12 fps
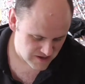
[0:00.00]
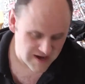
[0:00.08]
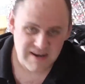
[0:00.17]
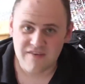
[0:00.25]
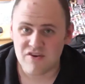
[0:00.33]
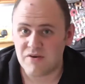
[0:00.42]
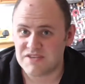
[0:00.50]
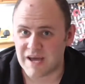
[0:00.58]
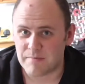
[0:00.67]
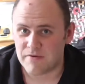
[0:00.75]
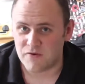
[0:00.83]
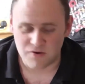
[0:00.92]
I never noticed
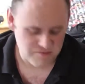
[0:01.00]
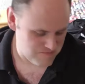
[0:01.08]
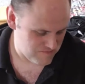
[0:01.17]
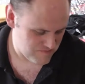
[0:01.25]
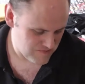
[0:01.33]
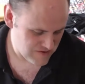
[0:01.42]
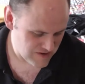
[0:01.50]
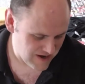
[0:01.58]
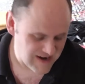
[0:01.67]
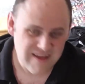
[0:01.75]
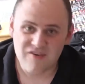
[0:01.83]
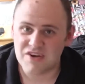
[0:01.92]
that before.
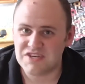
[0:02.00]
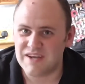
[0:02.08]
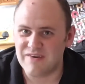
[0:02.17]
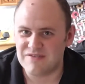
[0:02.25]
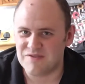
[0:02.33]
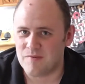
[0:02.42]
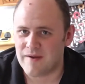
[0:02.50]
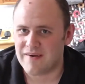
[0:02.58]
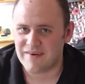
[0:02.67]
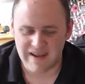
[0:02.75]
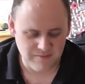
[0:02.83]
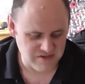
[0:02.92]
I never actually looked at what
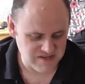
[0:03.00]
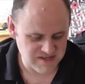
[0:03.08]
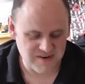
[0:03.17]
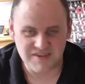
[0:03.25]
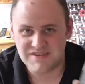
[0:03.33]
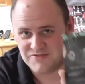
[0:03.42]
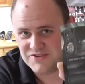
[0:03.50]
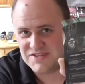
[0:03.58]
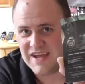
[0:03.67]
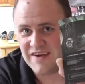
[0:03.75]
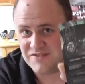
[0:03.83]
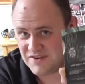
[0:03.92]
record label this was on until just
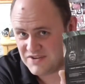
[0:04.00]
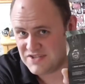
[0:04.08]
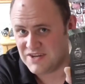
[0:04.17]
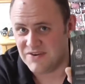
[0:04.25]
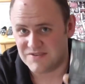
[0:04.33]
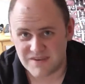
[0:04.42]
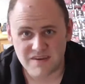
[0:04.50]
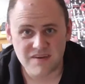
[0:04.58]
now. I just looked.